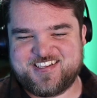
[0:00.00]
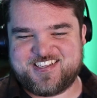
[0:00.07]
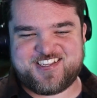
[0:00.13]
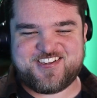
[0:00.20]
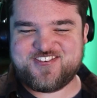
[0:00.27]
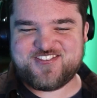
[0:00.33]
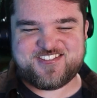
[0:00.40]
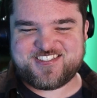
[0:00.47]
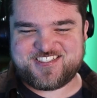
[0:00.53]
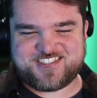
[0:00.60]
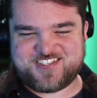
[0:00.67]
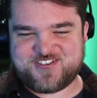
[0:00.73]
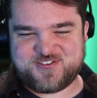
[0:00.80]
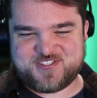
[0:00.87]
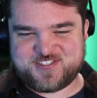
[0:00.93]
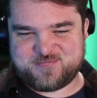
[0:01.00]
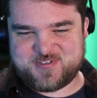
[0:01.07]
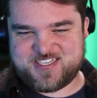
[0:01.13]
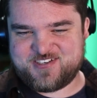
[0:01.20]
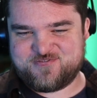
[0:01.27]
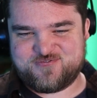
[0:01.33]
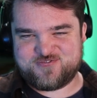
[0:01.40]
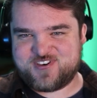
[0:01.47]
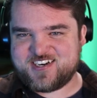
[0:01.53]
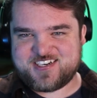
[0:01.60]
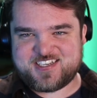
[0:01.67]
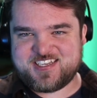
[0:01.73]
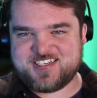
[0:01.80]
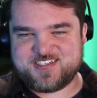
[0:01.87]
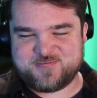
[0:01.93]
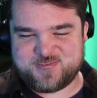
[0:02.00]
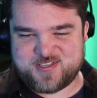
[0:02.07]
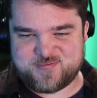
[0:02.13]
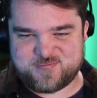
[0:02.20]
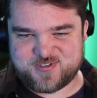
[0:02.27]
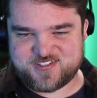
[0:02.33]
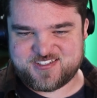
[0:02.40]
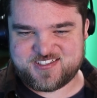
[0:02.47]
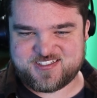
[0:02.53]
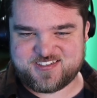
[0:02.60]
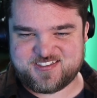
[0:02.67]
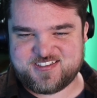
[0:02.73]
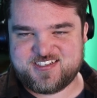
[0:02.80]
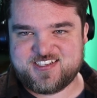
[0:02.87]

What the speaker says: Huel just always be running into people and